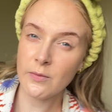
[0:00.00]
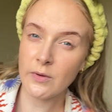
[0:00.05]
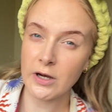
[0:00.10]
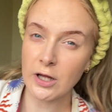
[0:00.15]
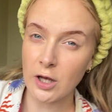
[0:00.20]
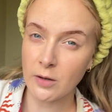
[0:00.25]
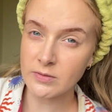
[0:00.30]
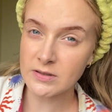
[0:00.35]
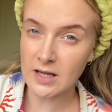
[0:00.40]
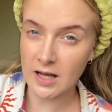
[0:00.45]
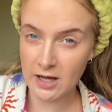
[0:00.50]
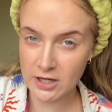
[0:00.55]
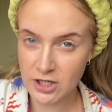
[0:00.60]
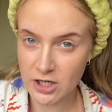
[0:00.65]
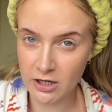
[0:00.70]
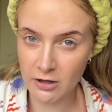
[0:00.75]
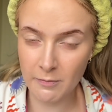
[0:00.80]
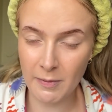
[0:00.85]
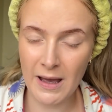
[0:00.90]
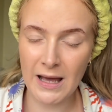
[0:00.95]
it comes to
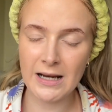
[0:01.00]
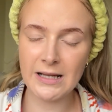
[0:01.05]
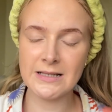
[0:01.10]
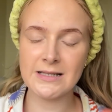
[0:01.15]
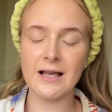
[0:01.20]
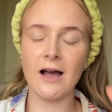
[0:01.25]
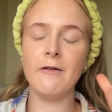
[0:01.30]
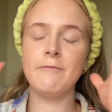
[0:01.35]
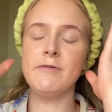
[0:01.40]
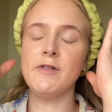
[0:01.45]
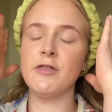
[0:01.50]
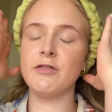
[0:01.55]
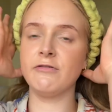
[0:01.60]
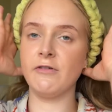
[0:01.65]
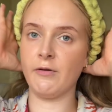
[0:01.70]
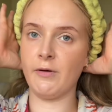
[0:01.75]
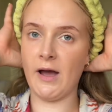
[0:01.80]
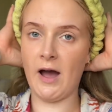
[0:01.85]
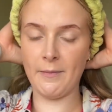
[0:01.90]
eyeshadow palettes, I've been through it.